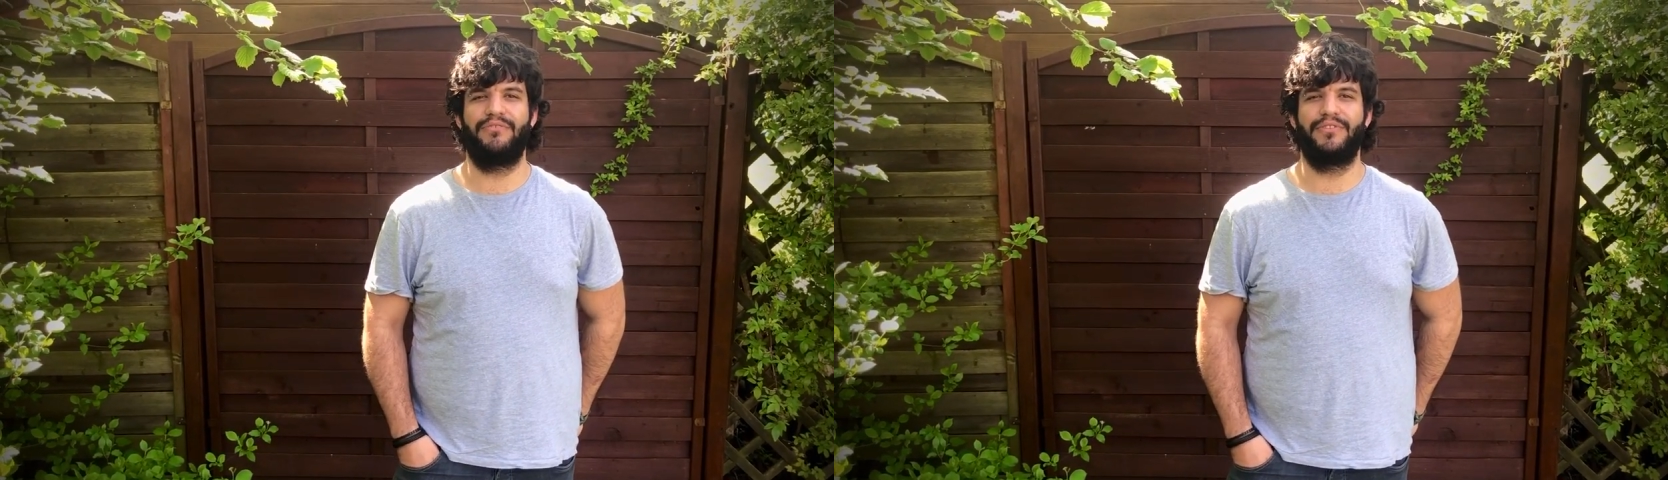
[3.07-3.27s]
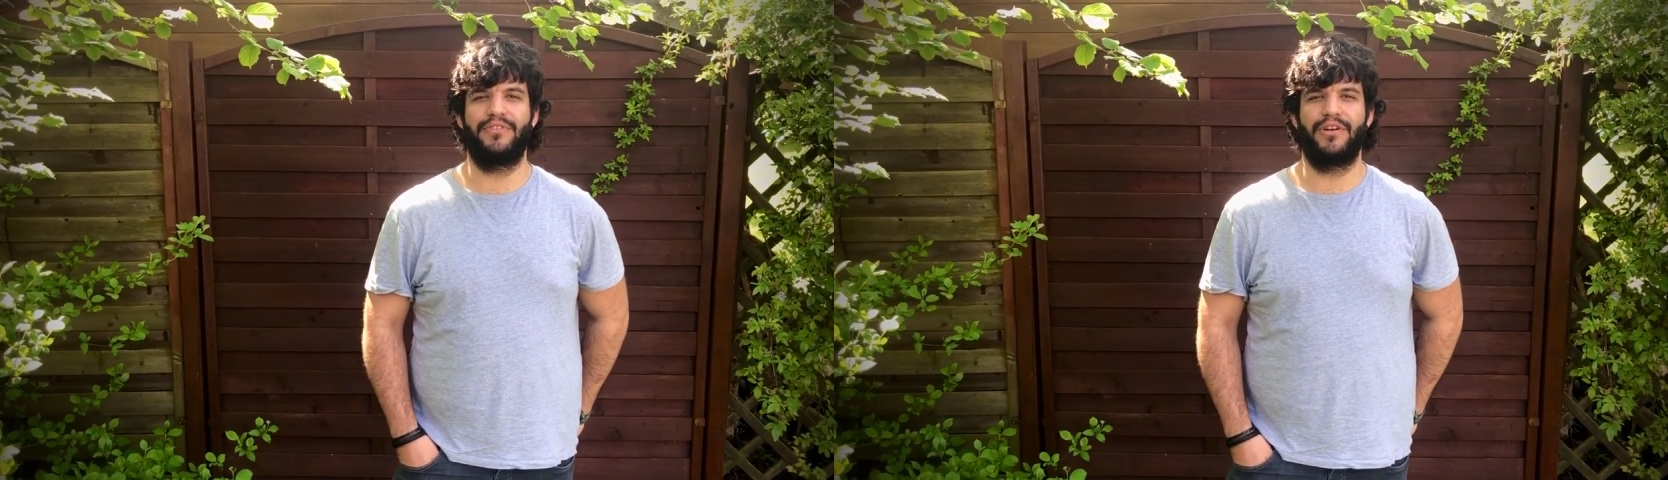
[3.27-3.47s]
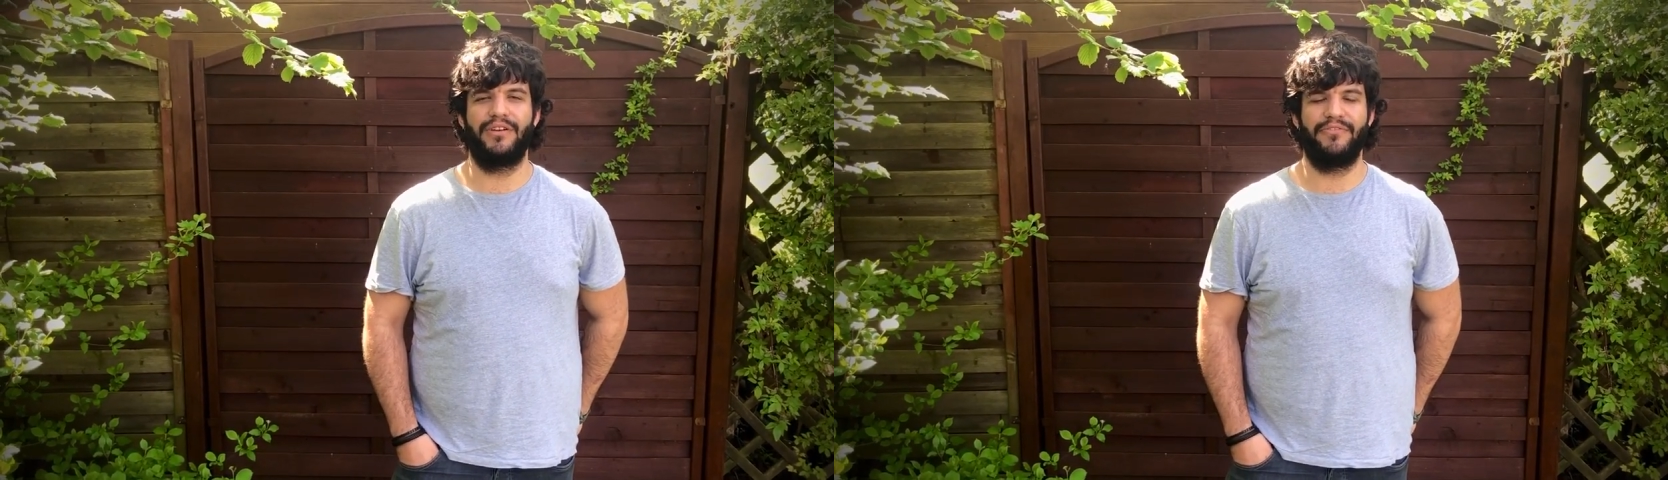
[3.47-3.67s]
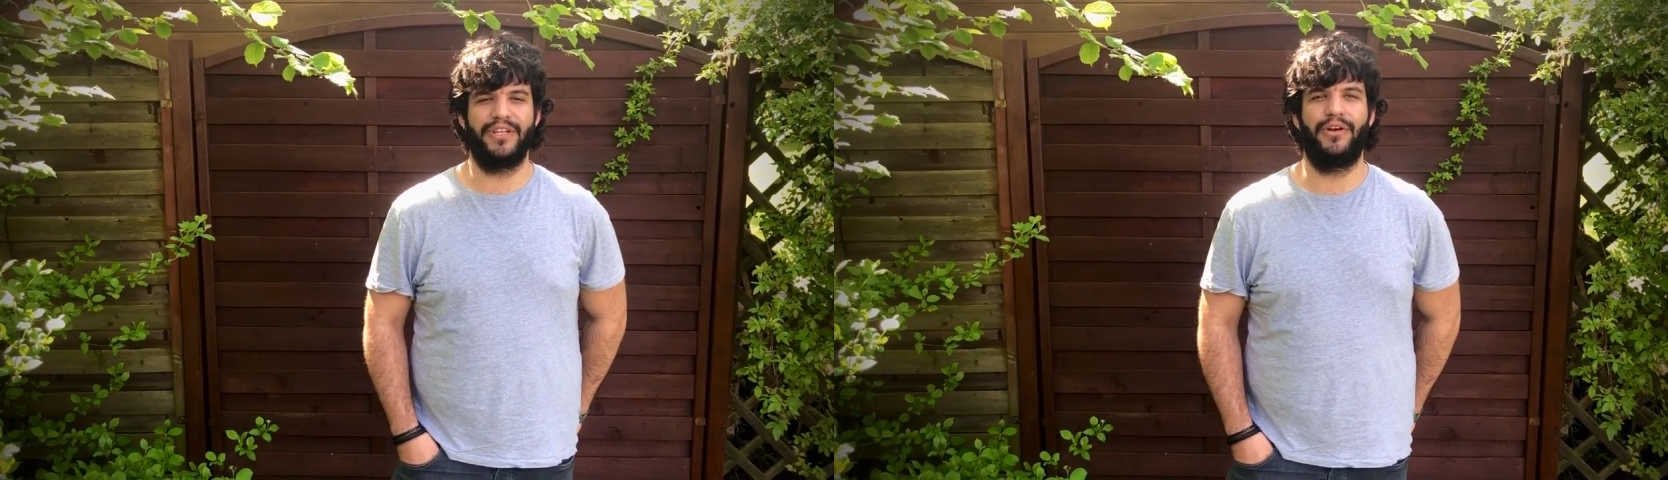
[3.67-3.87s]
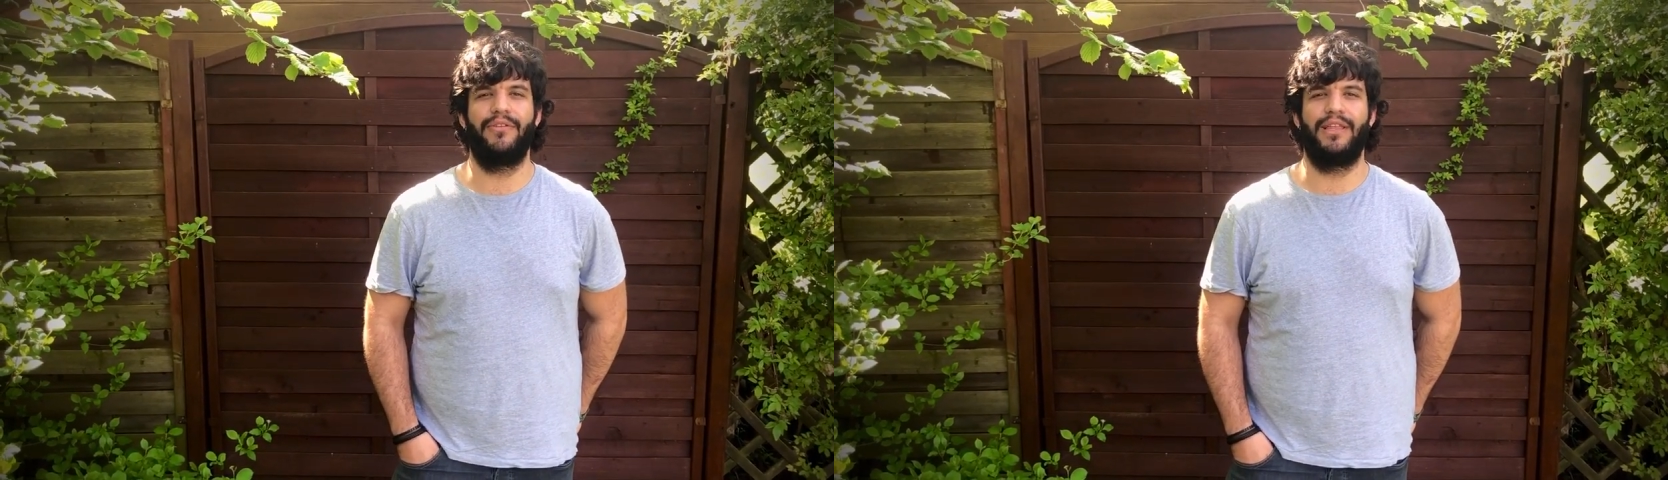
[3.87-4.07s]
of
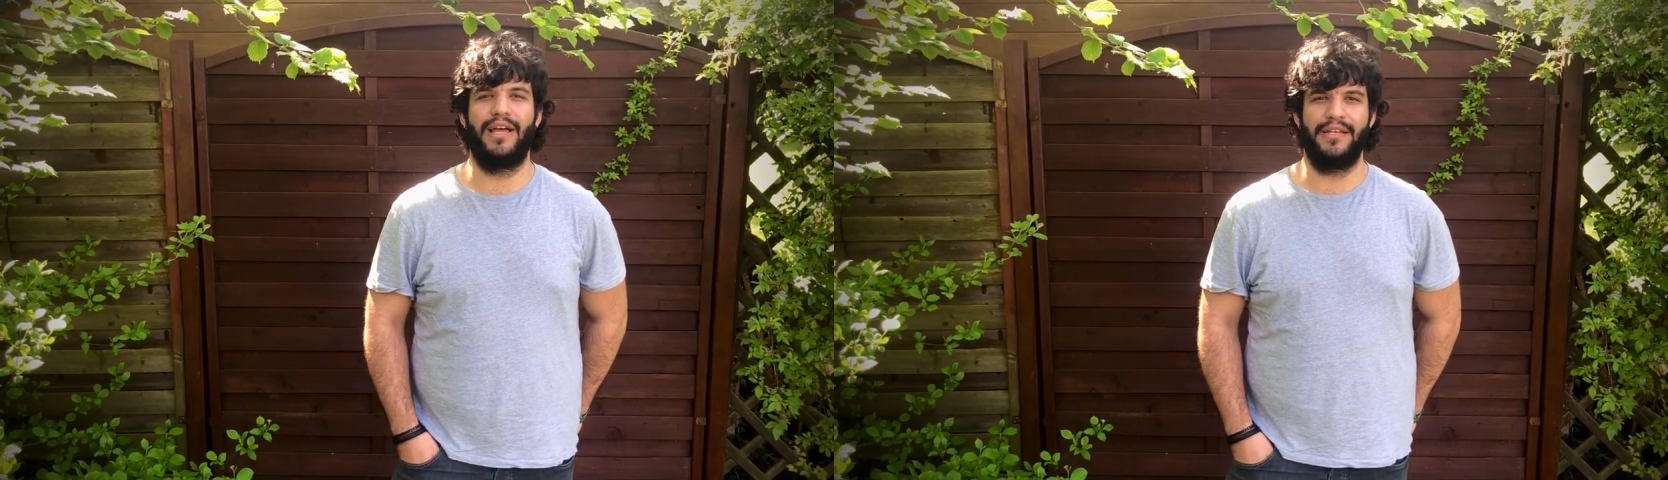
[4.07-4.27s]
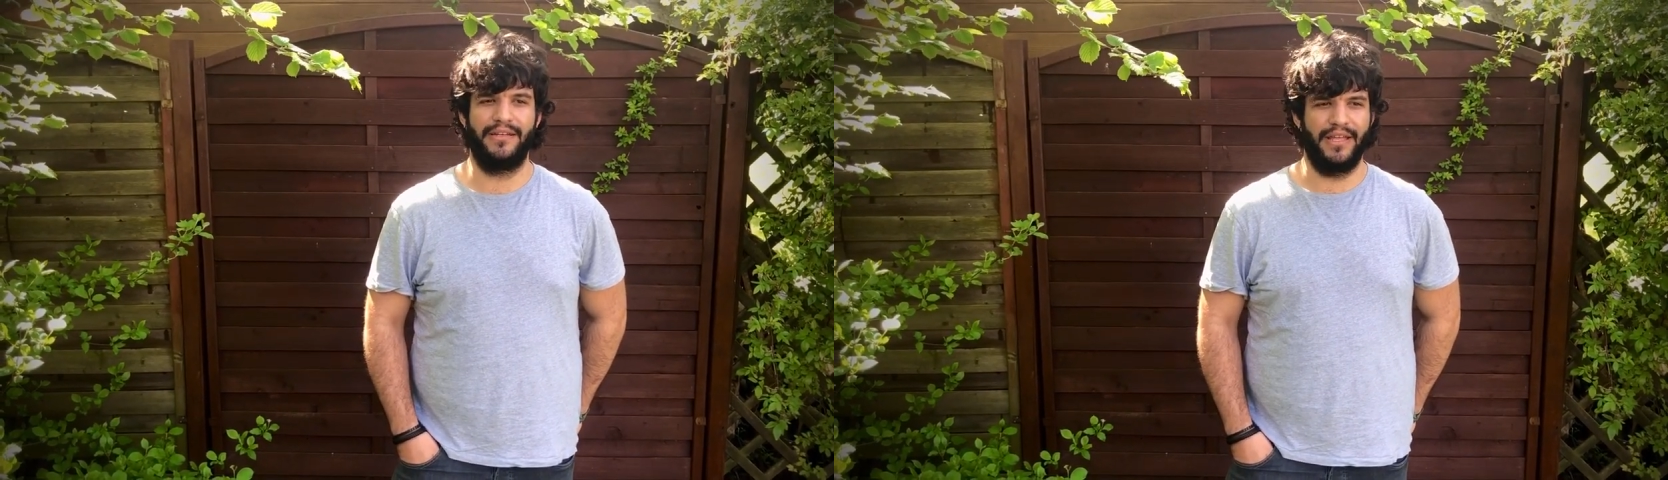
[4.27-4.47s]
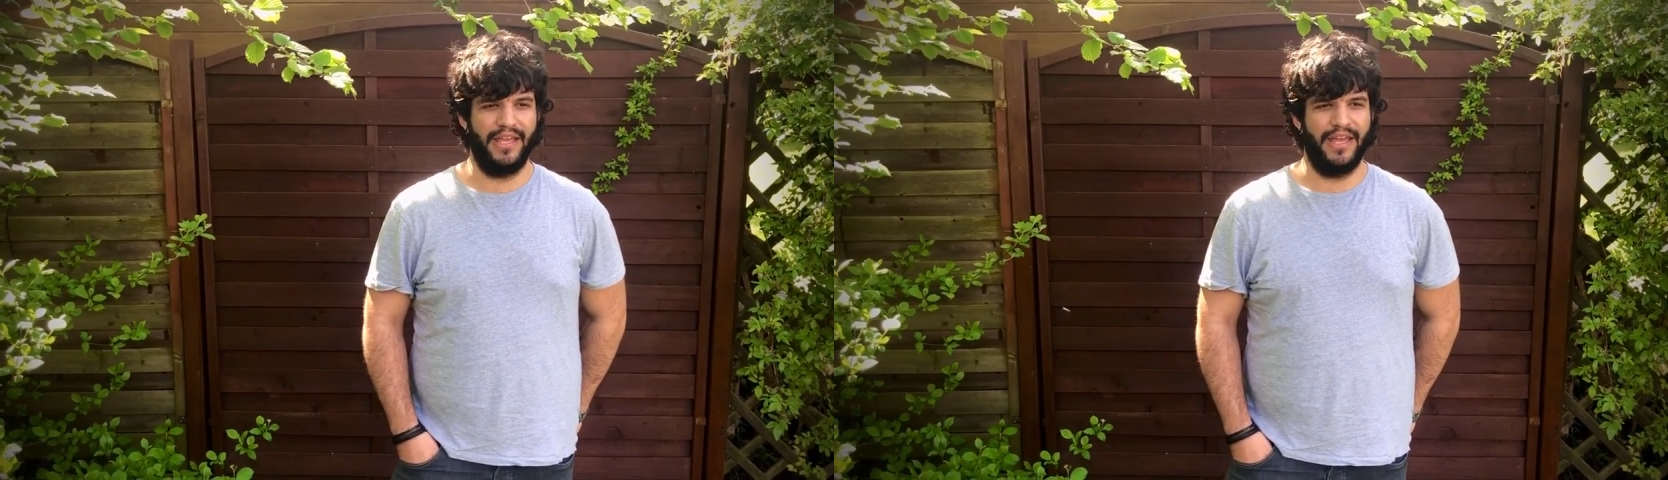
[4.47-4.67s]
Photography online